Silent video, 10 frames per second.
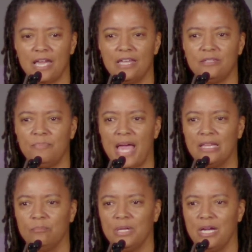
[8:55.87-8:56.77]
at the
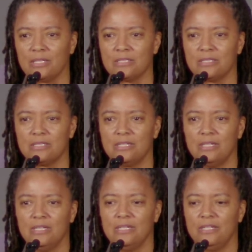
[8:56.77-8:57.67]
ballot box,
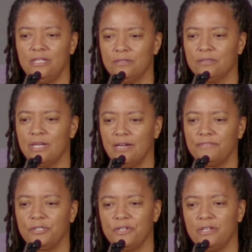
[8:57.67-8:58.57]
year
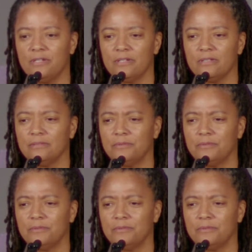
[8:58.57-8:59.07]
after year?